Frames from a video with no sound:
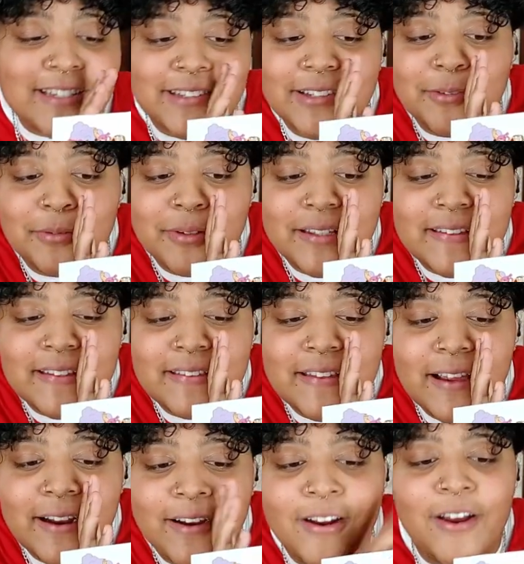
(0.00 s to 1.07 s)
See what you did
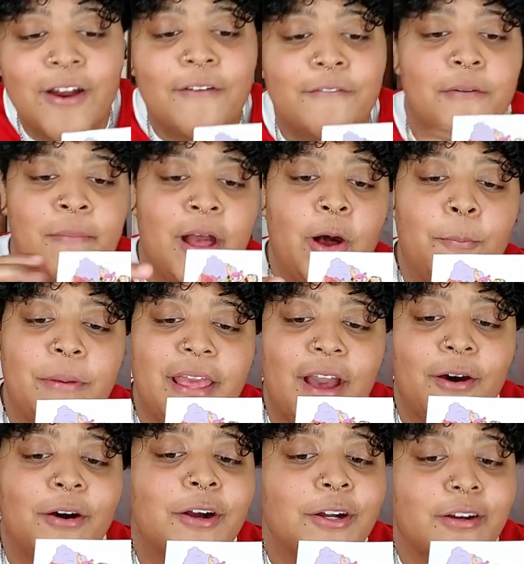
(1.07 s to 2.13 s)
there? "From helping
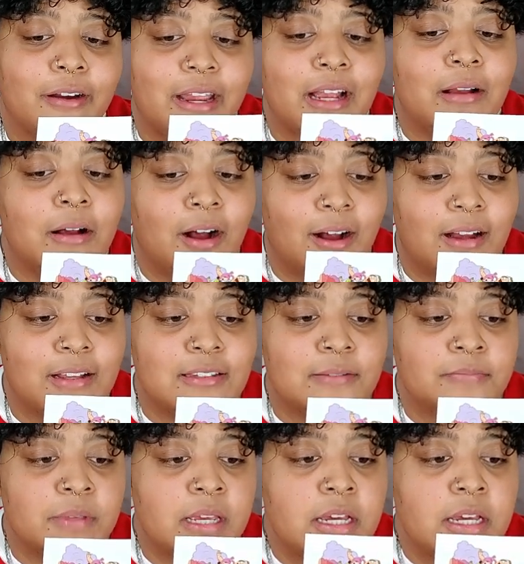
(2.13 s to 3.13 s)
out a great cause.